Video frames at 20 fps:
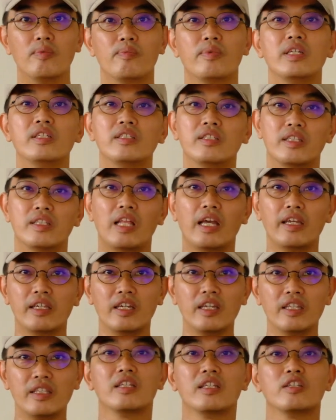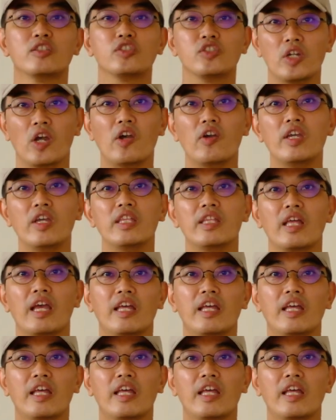Please like it, share it,